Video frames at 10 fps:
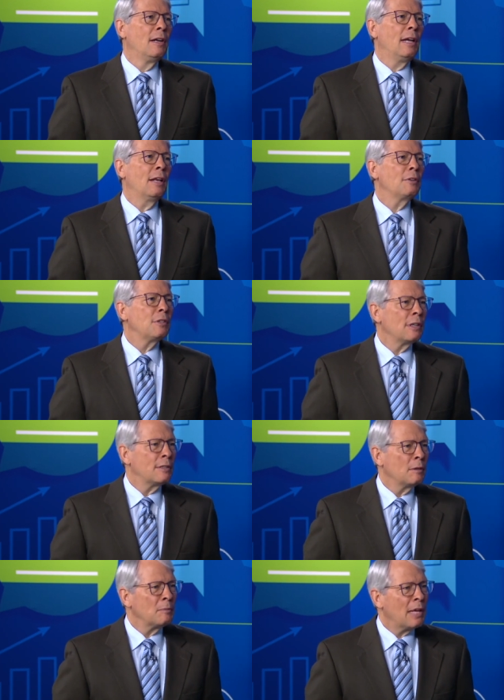health
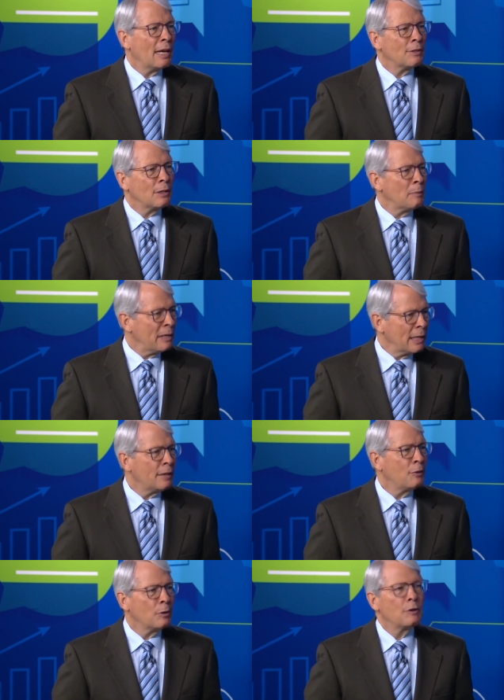systems actually
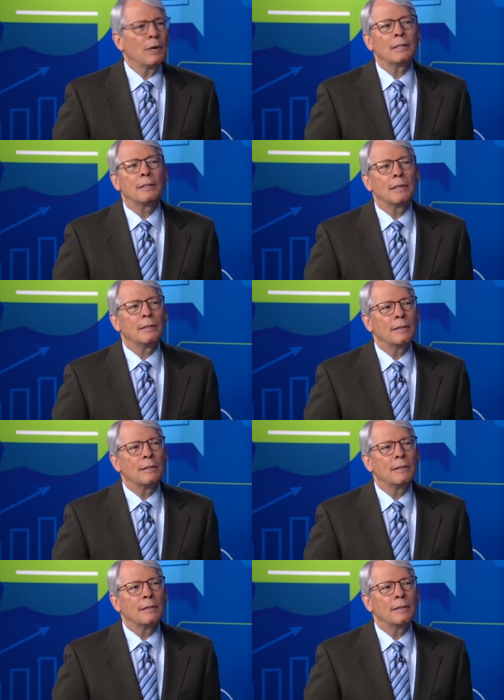beginning to address these